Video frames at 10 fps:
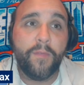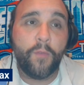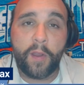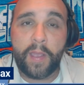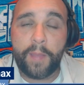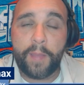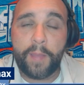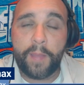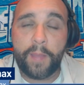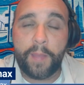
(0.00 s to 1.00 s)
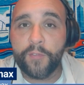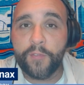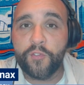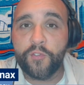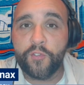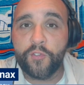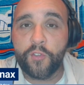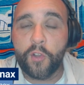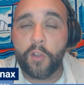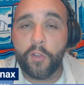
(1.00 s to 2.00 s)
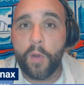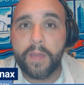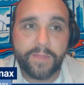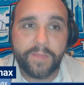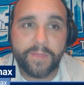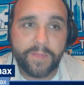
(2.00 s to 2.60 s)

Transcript: where he maybe would have struggled more.